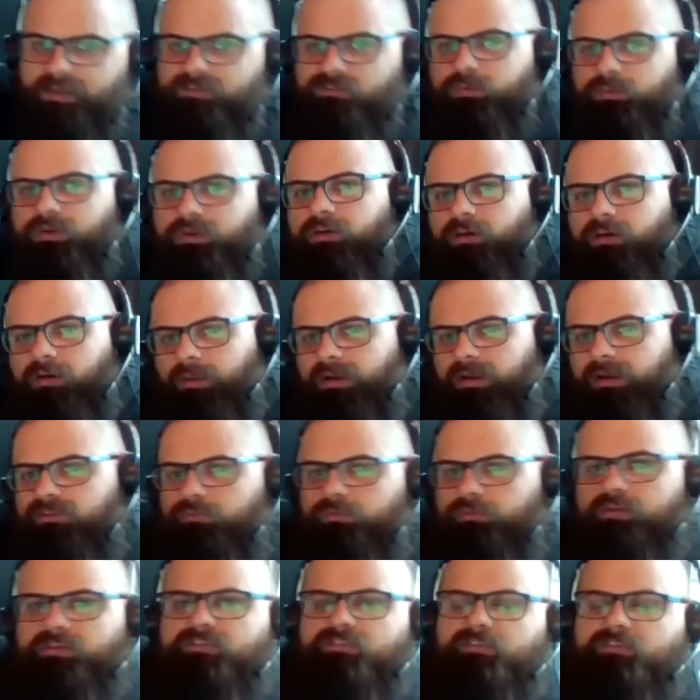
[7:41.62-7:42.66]
When you hear about the
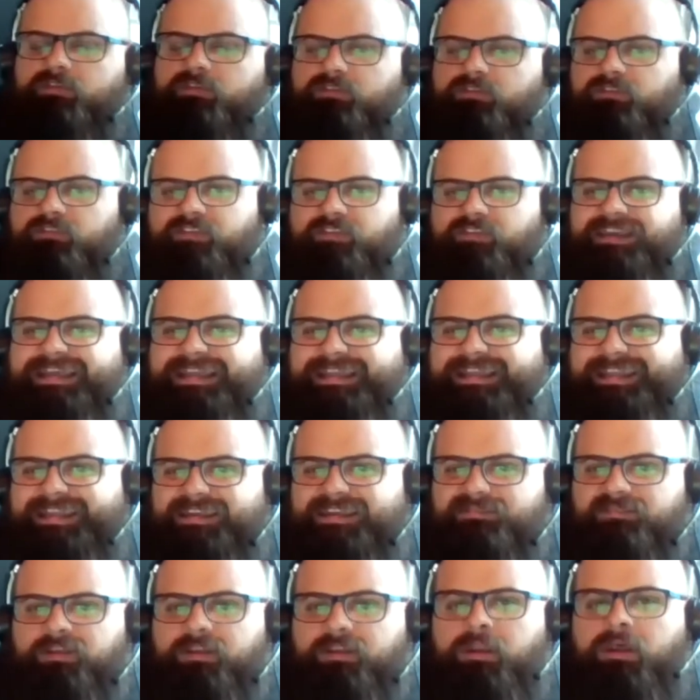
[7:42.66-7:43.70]
resurgence in
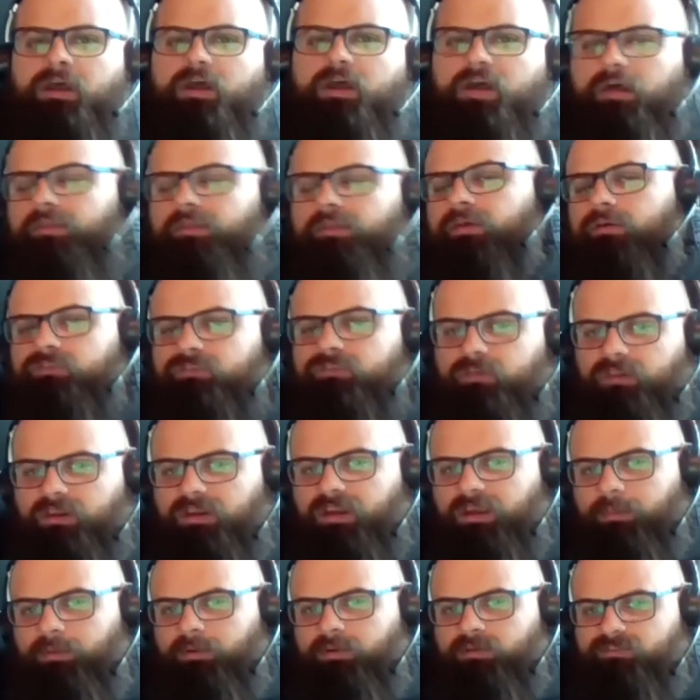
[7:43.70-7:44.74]
Cleveland, those are the
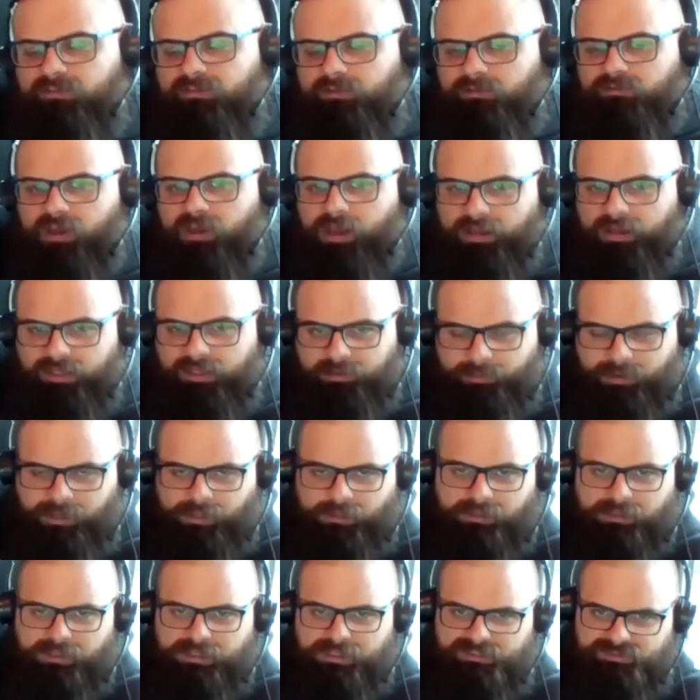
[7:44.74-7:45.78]
neighborhoods they're talking about.
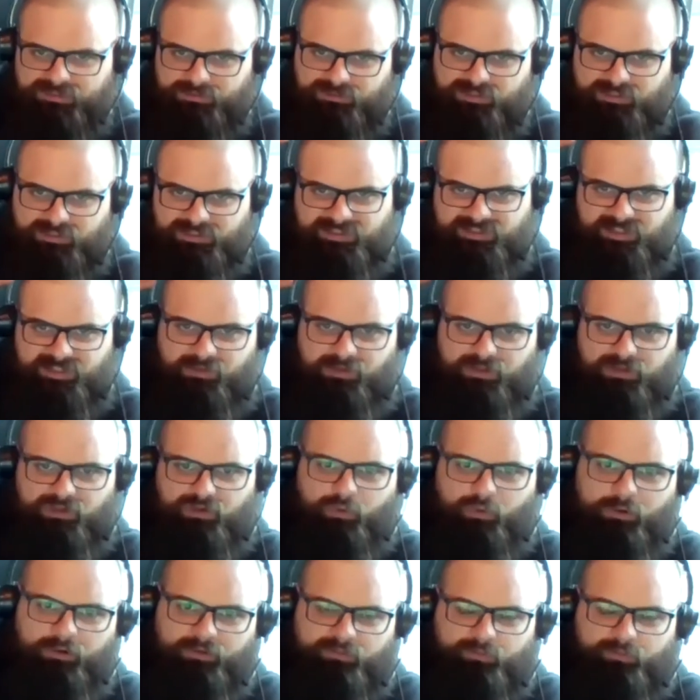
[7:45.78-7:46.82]
So just to the
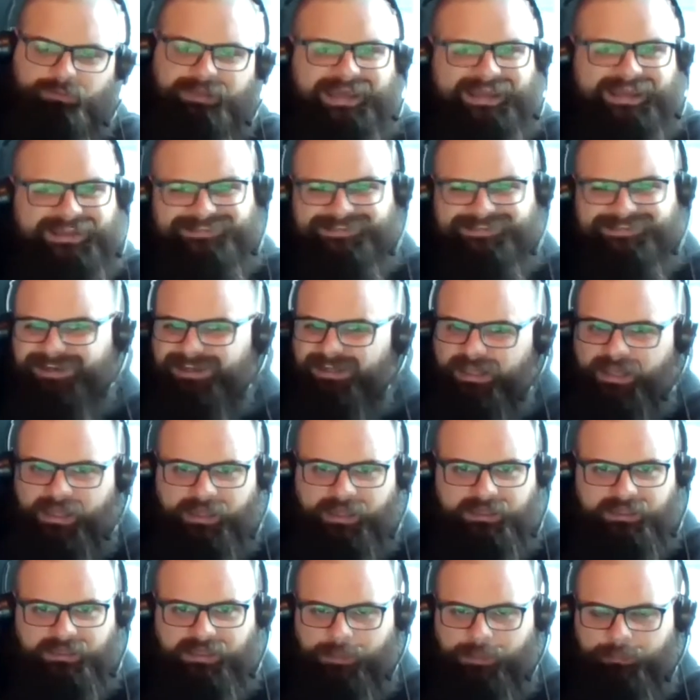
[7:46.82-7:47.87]
north, we got a ton of
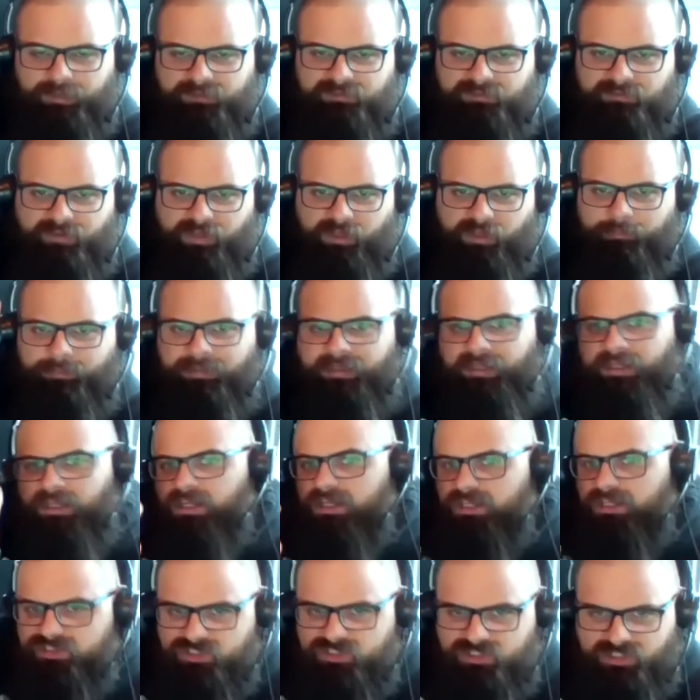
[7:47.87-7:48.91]
economic development.
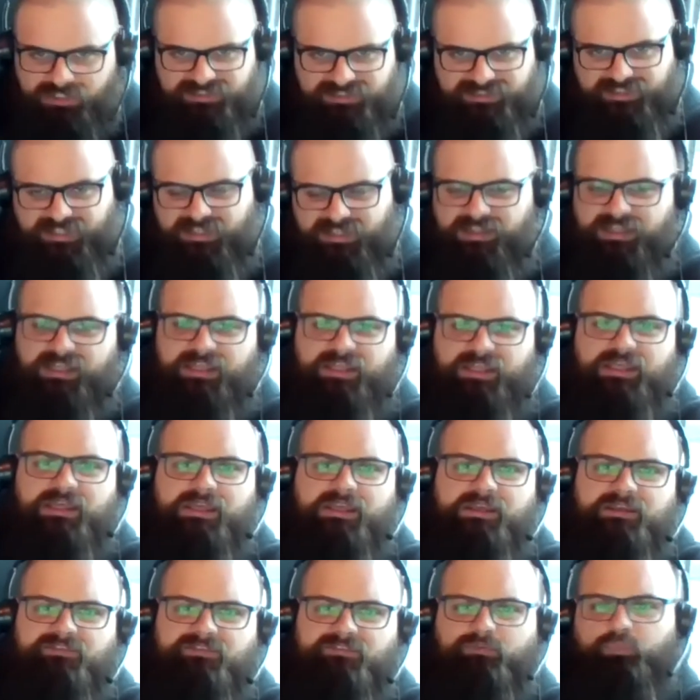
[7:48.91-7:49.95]
Just to the
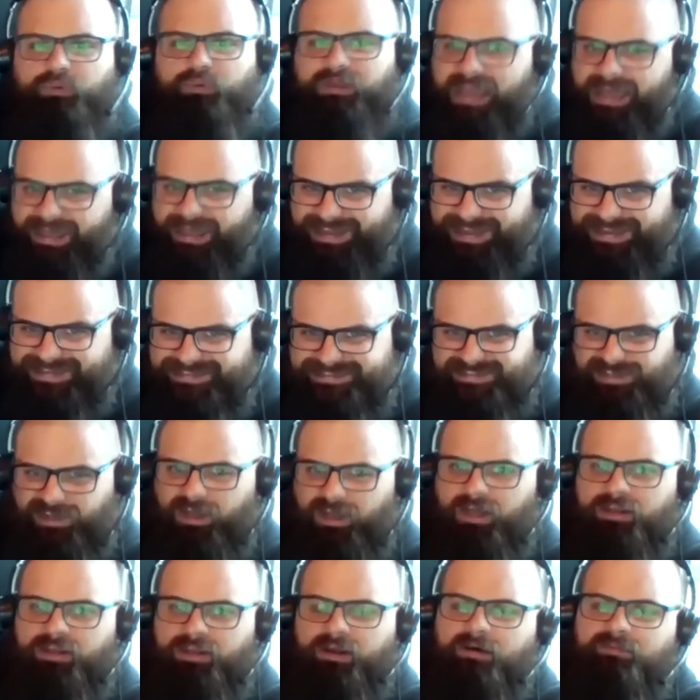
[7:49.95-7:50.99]
east, we got a
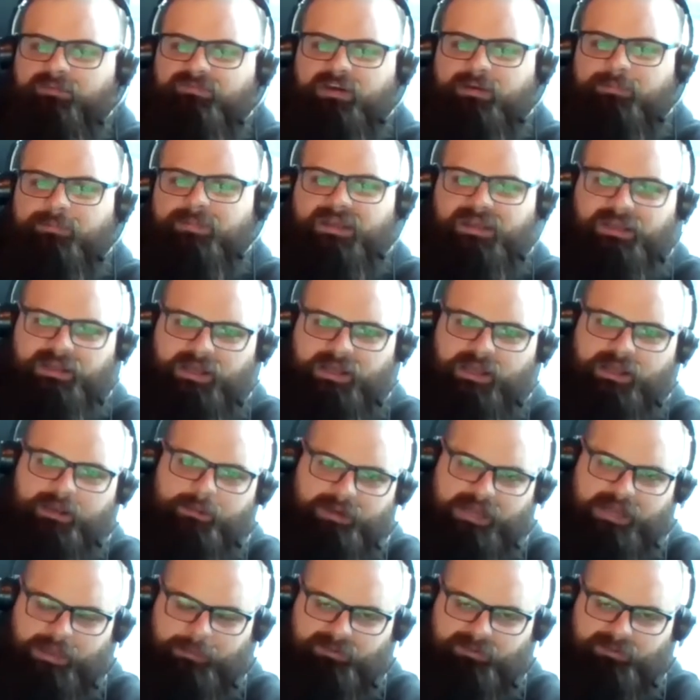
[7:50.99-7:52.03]
ton of committed
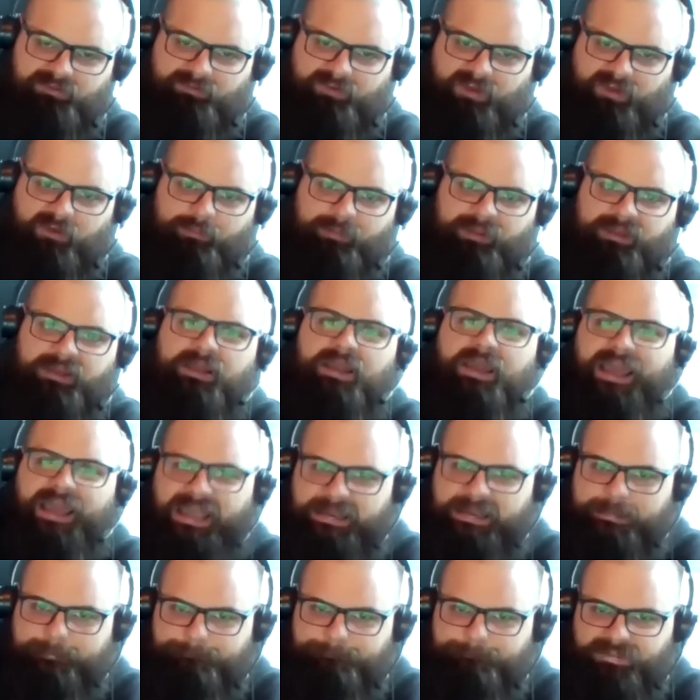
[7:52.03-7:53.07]
economic development, a
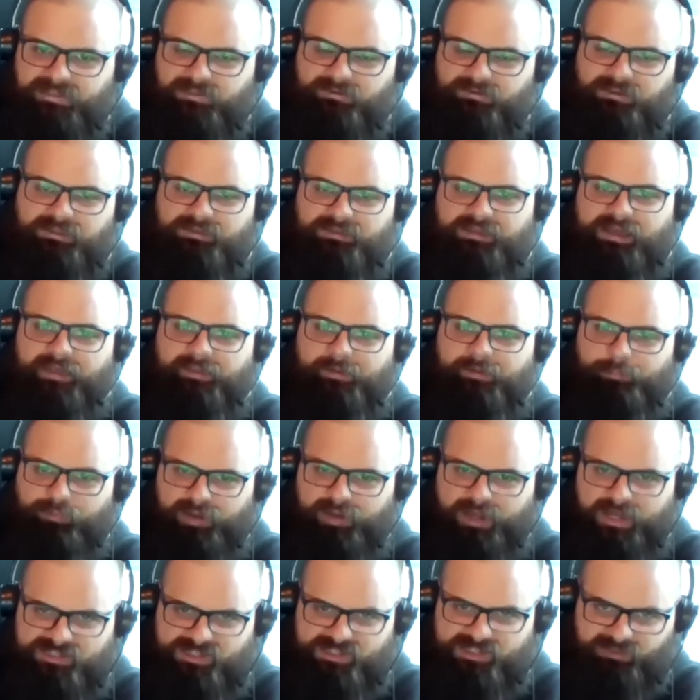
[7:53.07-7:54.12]
billion dollar
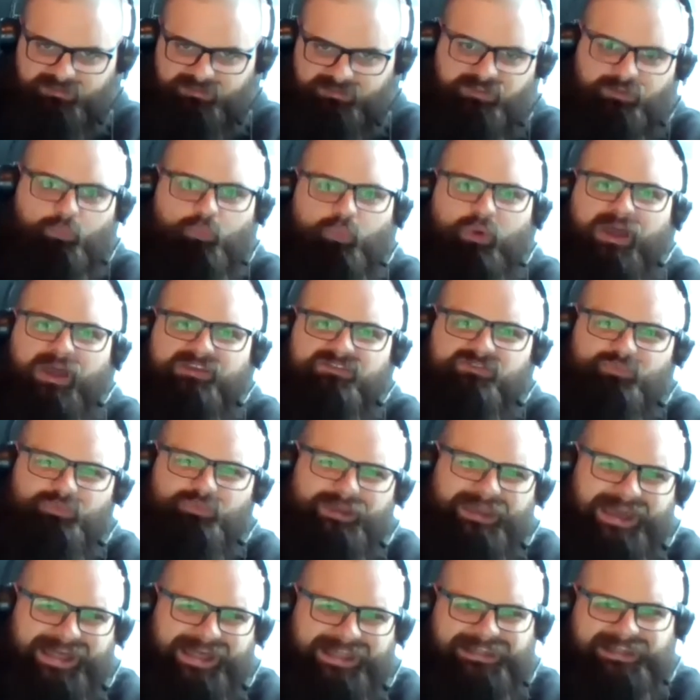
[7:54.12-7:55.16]
project. To the west, we
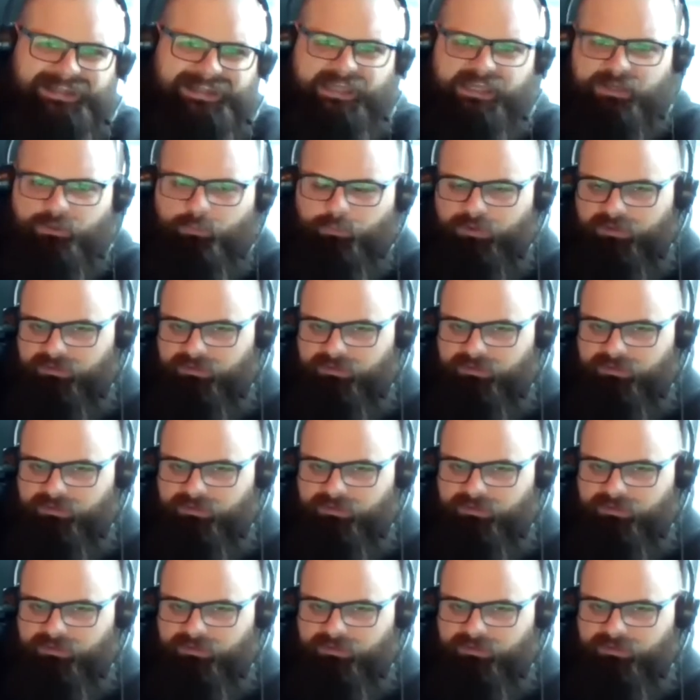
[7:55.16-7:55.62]
got Lakewood.